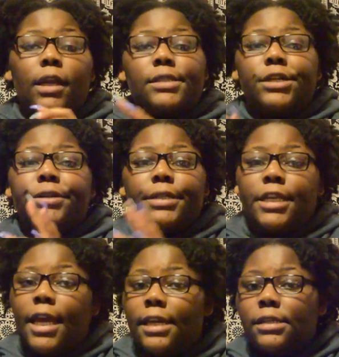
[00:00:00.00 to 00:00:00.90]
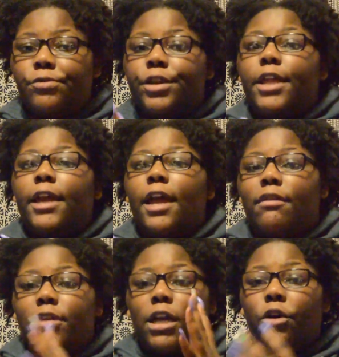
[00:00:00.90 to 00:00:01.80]
certain dates where they
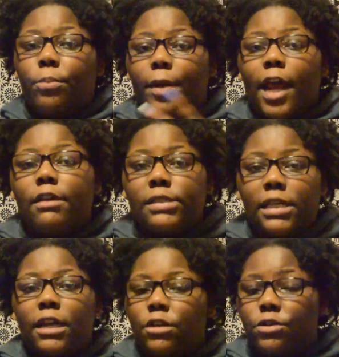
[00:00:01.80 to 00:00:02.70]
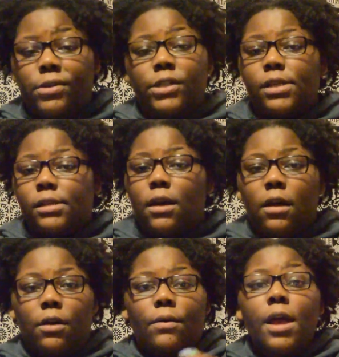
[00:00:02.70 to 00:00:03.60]
have like an open house day, and you can just
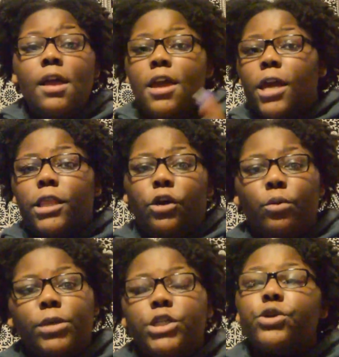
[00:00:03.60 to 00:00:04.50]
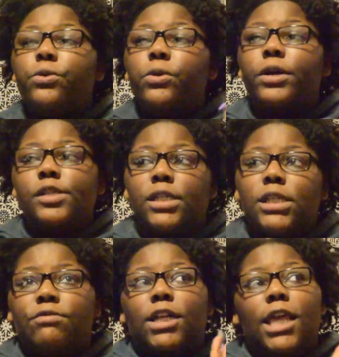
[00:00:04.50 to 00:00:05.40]
go, and there will be tours and
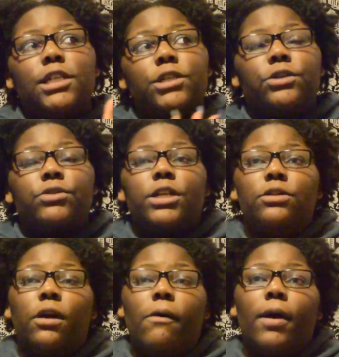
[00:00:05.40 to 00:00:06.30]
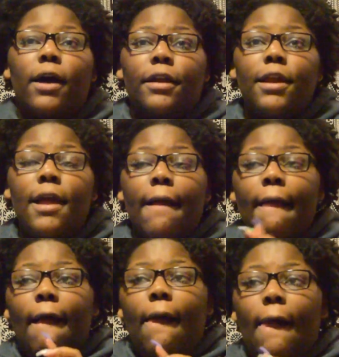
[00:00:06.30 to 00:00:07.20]
stuff like that that you can go on.
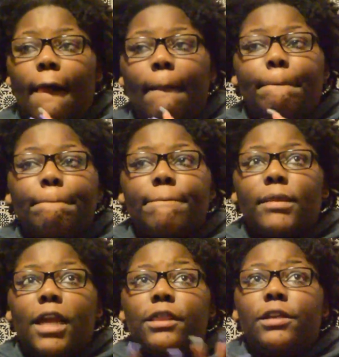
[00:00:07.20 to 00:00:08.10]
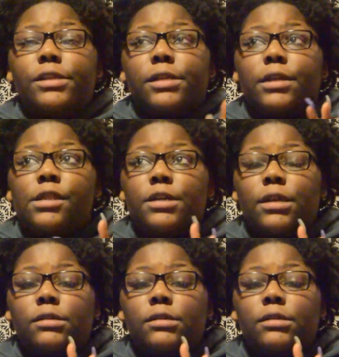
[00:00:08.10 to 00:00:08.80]
And then there's